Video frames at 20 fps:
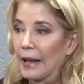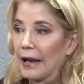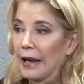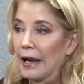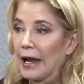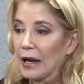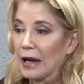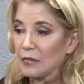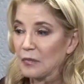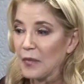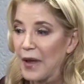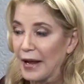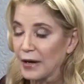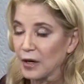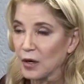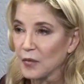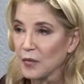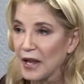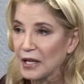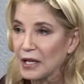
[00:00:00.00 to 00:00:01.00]
and men
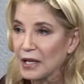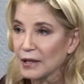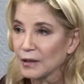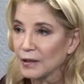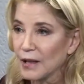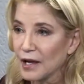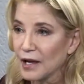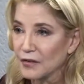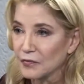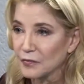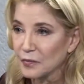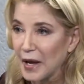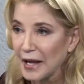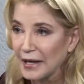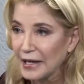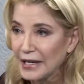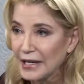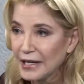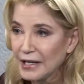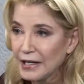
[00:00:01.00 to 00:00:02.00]
are making a lot of
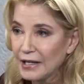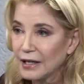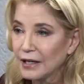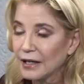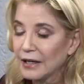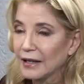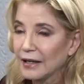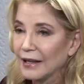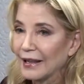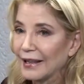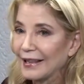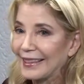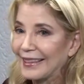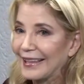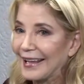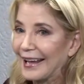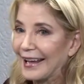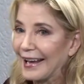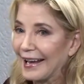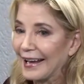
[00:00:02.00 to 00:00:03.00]
money,
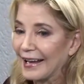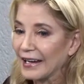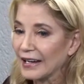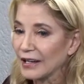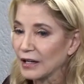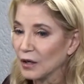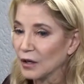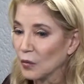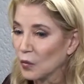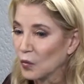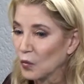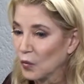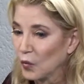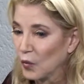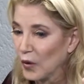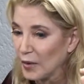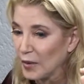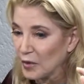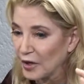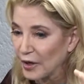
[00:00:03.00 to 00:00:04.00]
then
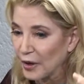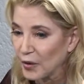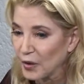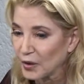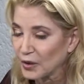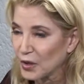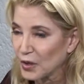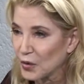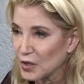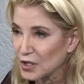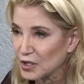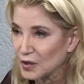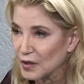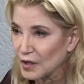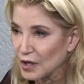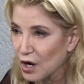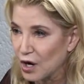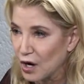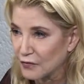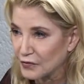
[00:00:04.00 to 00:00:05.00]
women aren't going to the
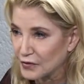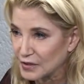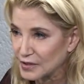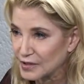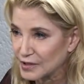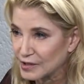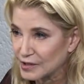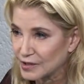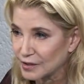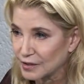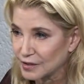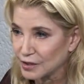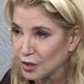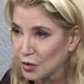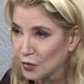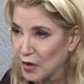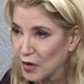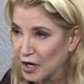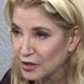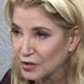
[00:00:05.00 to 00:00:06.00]
office so
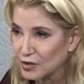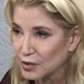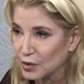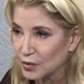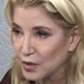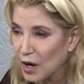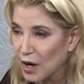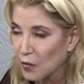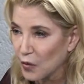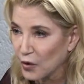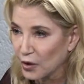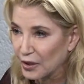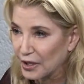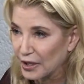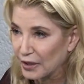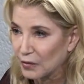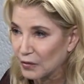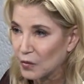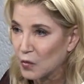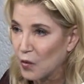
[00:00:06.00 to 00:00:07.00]
much. They're not
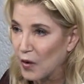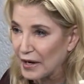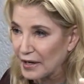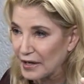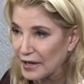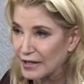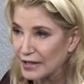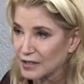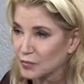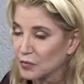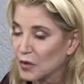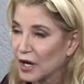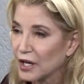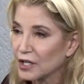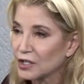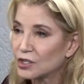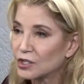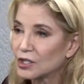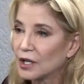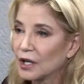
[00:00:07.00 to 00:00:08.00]
working quite as
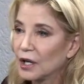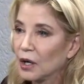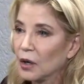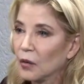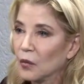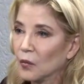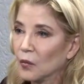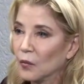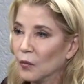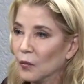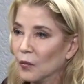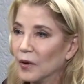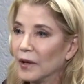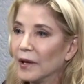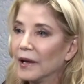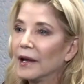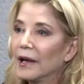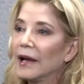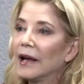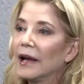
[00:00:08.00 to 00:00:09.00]
much. But they have the
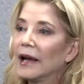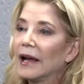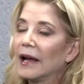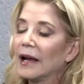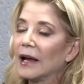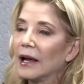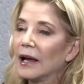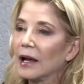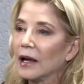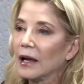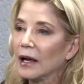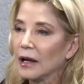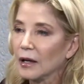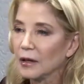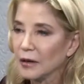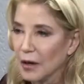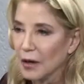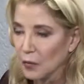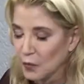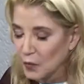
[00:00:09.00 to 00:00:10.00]
choice, which is
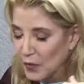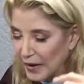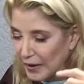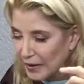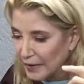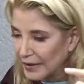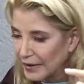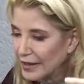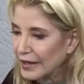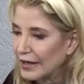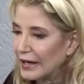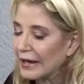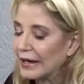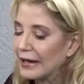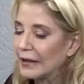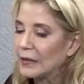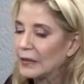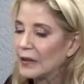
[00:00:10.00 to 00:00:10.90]
something that didn't exist